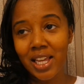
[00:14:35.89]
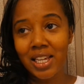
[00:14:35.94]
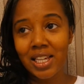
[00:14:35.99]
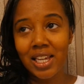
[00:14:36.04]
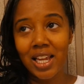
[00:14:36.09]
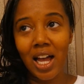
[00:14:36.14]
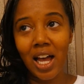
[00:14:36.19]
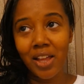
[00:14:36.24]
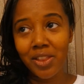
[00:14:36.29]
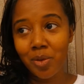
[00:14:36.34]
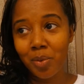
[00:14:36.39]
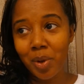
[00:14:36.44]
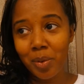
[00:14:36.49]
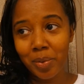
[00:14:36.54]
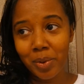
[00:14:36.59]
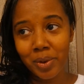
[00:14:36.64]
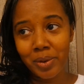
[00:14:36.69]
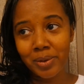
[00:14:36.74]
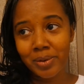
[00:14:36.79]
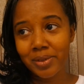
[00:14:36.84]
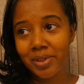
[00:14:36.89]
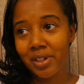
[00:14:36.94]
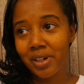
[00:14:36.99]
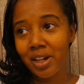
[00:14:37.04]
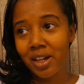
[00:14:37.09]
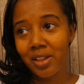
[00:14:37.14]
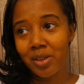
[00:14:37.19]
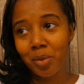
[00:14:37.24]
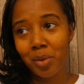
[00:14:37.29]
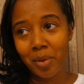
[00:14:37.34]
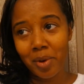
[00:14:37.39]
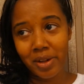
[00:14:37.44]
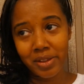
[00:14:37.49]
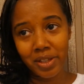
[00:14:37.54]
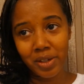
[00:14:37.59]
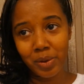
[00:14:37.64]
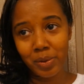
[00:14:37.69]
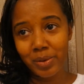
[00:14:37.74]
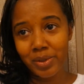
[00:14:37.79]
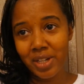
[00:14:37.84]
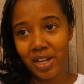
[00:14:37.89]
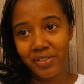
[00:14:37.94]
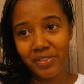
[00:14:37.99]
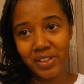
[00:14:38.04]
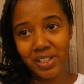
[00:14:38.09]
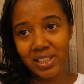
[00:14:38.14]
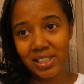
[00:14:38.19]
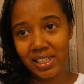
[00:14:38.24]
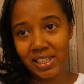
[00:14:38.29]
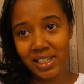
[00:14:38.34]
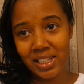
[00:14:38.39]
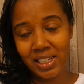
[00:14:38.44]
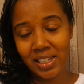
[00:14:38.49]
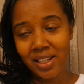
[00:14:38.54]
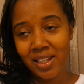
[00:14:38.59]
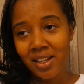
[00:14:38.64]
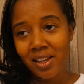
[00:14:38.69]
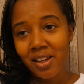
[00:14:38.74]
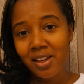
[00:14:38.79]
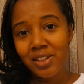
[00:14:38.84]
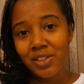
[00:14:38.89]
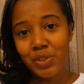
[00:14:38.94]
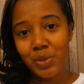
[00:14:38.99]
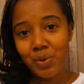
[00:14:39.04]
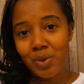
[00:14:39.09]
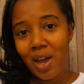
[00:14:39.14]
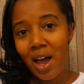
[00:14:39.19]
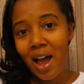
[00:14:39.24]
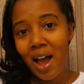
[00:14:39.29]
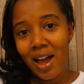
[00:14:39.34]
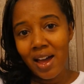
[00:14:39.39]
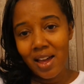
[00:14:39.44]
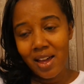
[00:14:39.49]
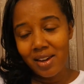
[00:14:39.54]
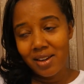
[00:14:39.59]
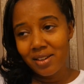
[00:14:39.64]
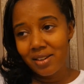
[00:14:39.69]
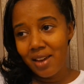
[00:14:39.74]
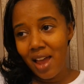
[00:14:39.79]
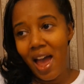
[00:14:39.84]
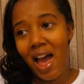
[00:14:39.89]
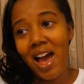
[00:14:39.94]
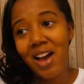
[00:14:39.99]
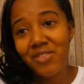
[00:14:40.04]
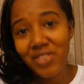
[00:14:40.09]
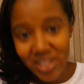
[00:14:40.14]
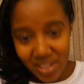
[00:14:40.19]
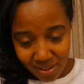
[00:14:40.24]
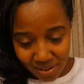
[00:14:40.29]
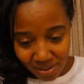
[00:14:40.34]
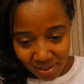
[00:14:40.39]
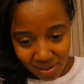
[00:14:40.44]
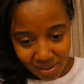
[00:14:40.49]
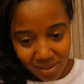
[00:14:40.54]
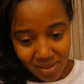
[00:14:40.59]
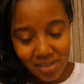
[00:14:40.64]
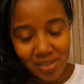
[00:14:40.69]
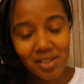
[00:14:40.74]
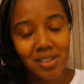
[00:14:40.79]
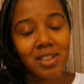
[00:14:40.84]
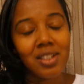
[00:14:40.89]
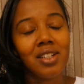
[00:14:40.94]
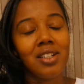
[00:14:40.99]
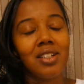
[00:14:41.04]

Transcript: And there are other people out there who definitely do not have this.